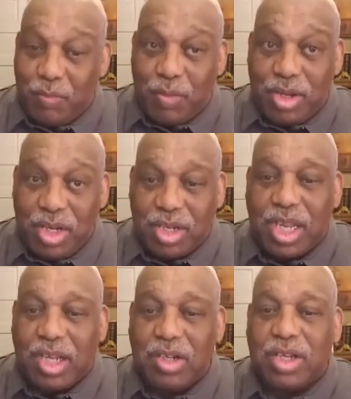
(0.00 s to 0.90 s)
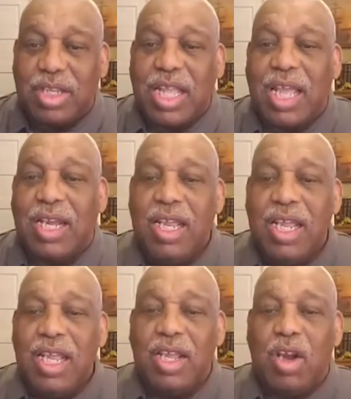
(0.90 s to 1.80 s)
We need to take a look at that.
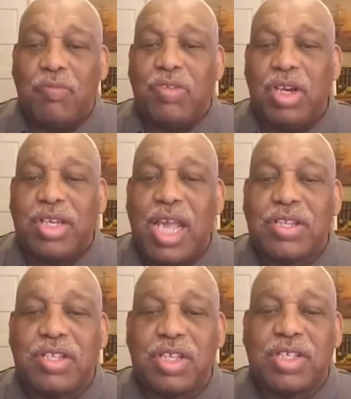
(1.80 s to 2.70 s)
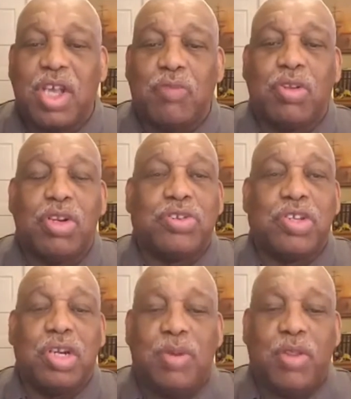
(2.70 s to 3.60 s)
It often attaches itself to
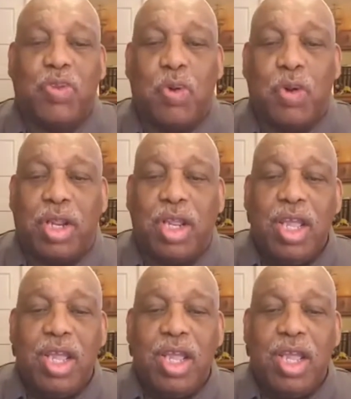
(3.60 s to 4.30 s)
legitimate authority.